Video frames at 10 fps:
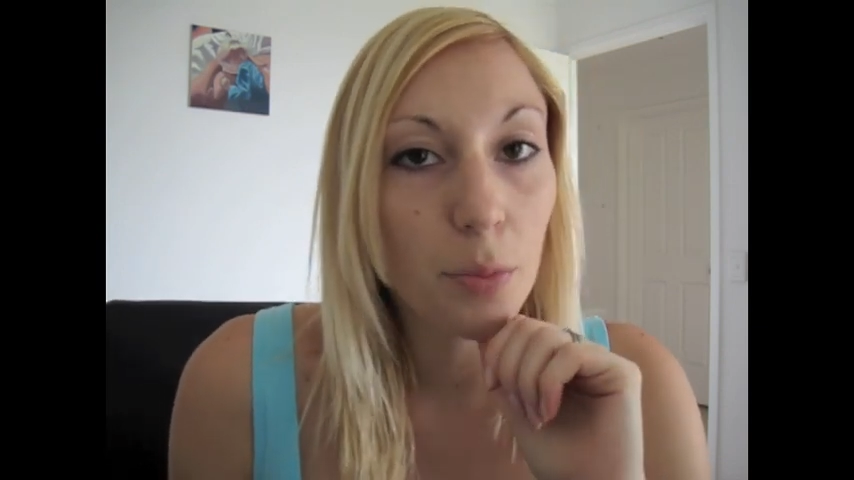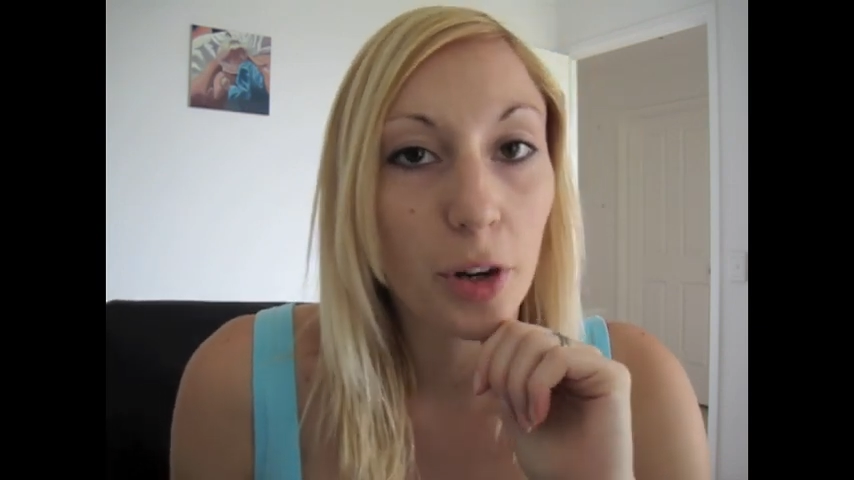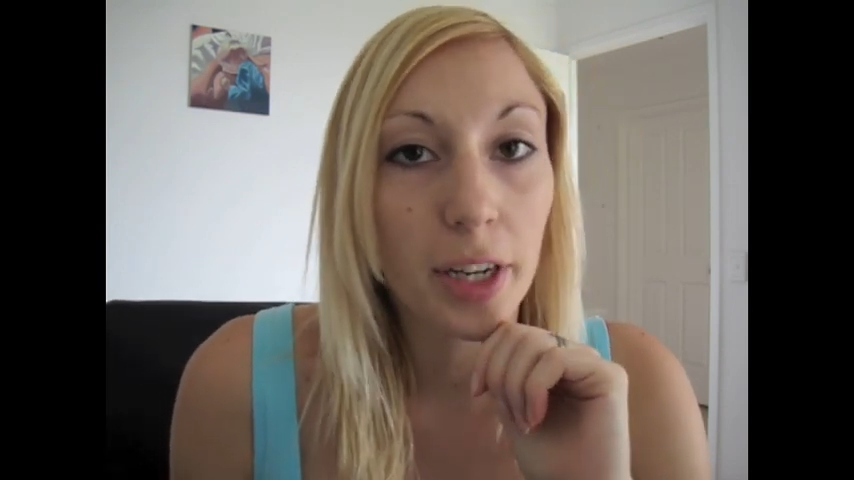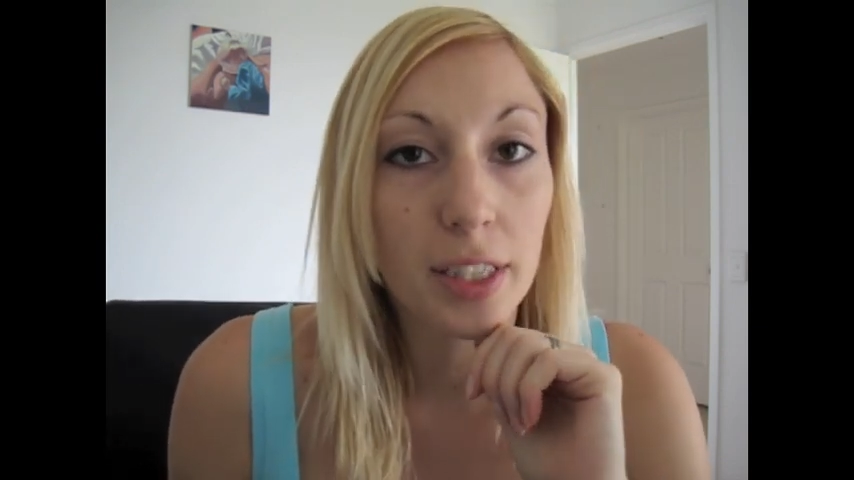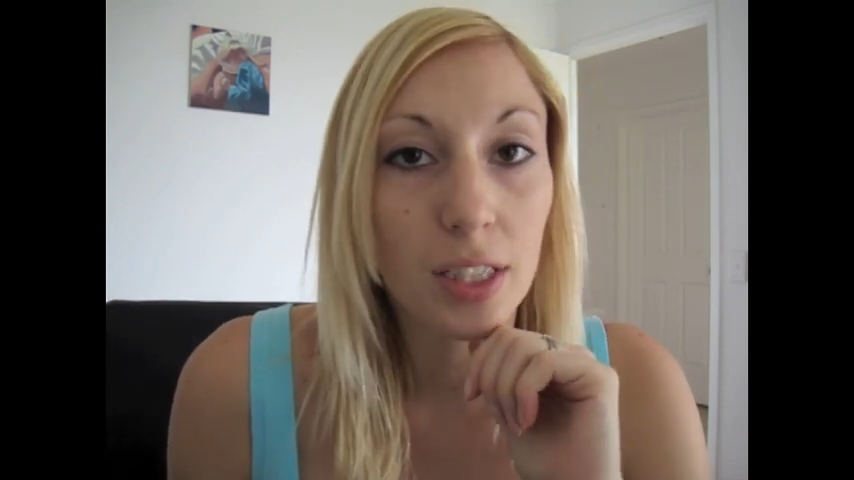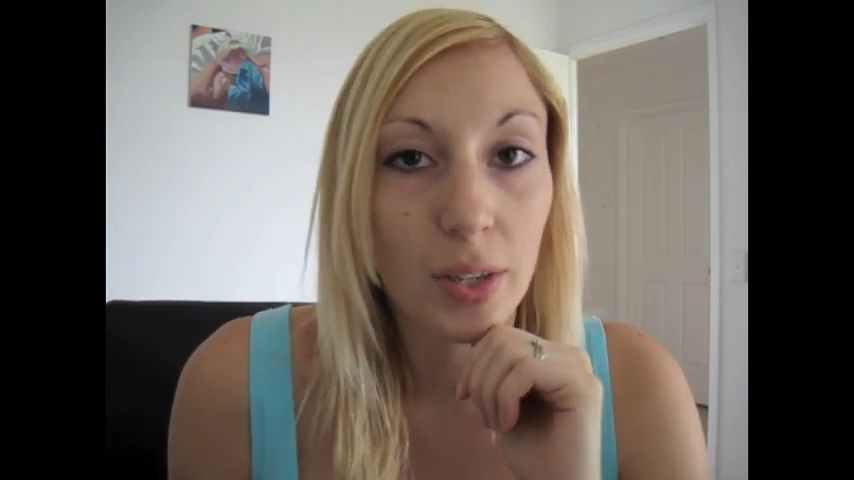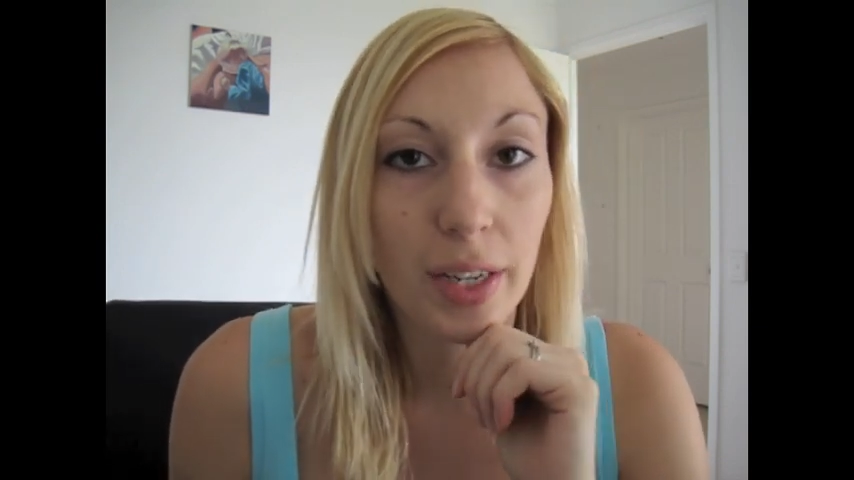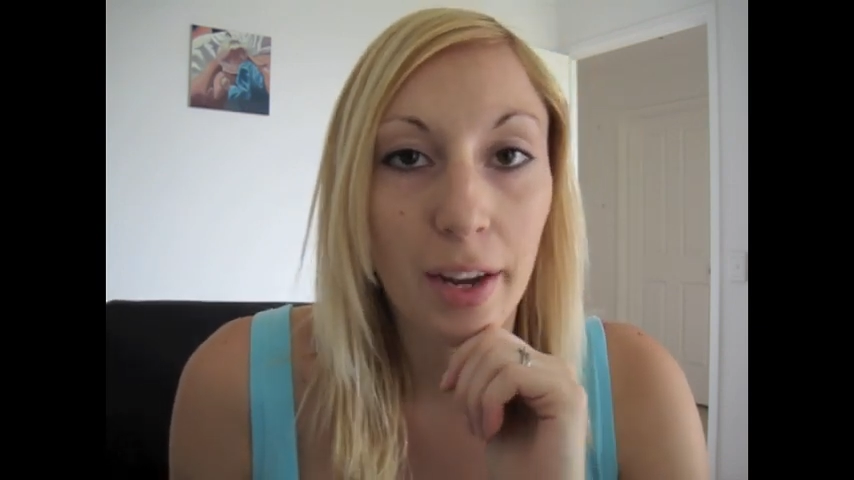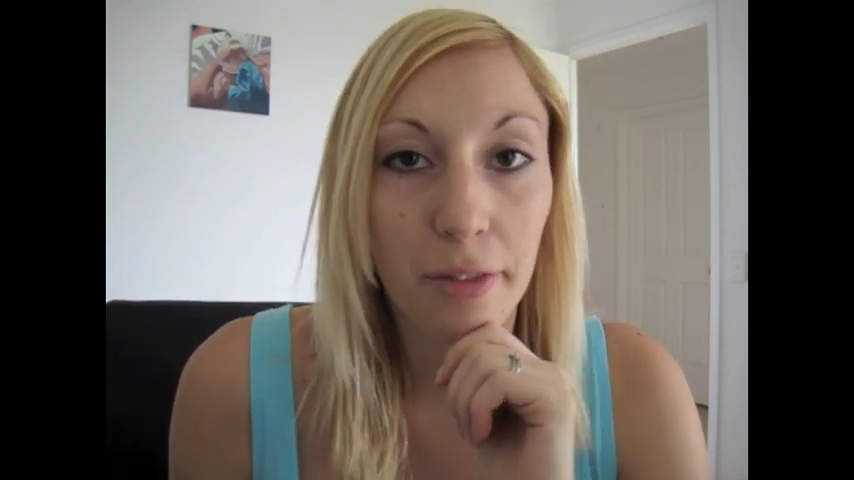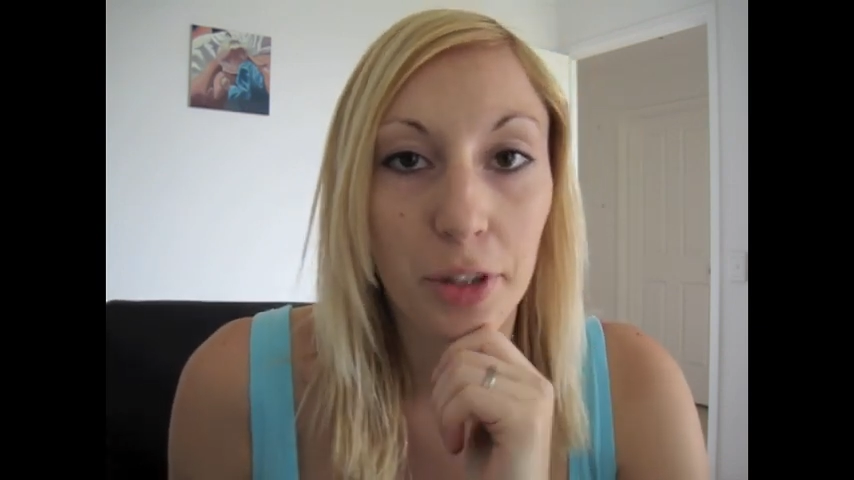friends
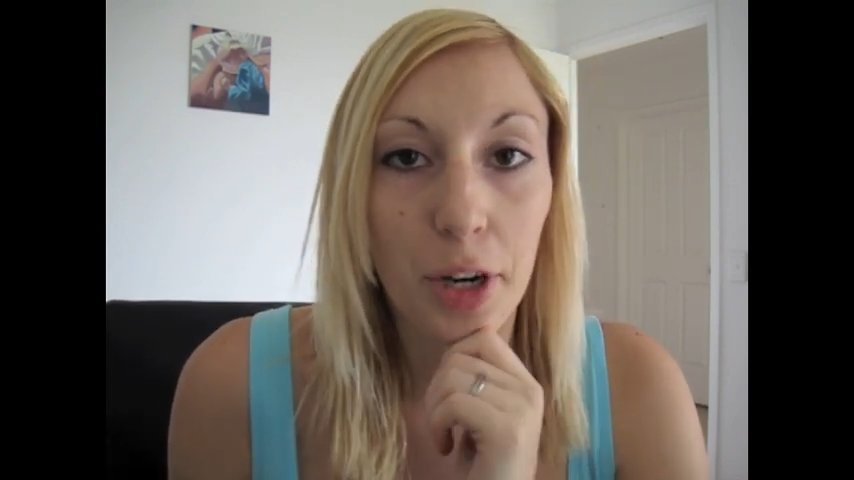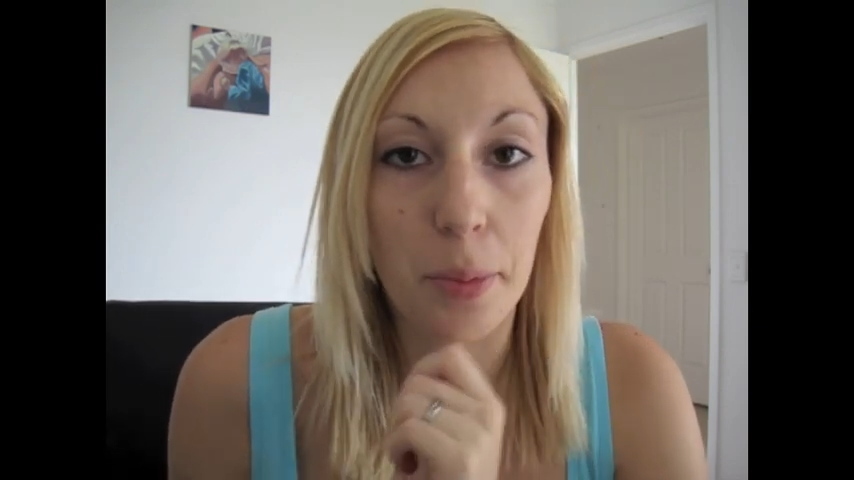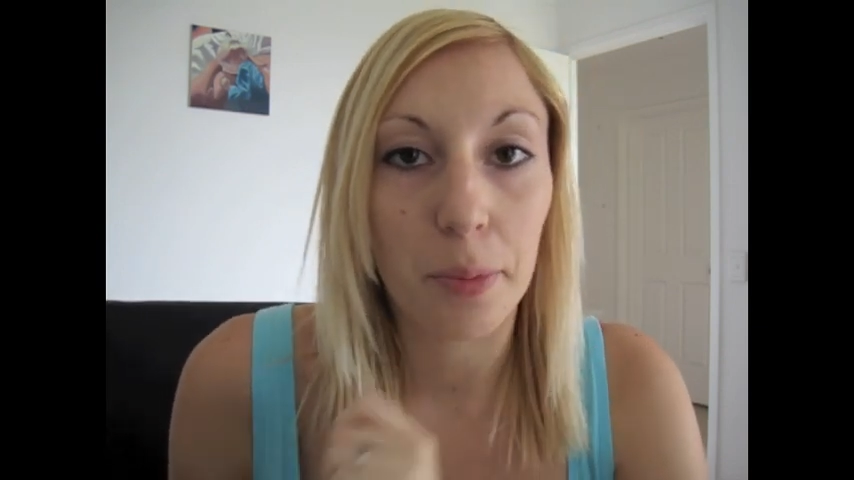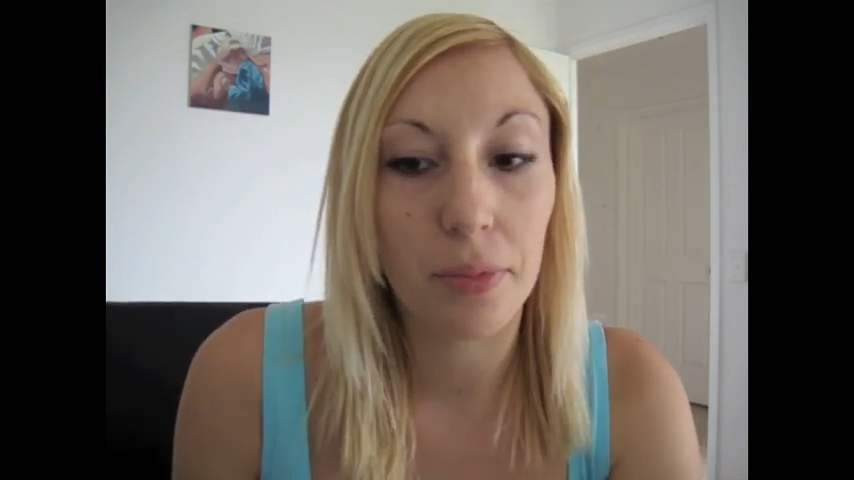looking after